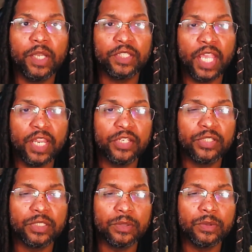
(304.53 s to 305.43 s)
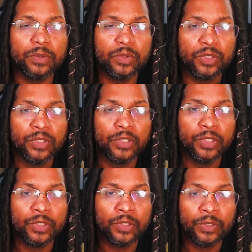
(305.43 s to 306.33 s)
occasion
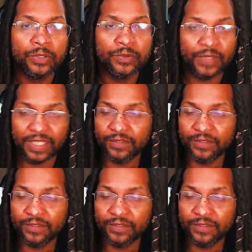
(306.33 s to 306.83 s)
they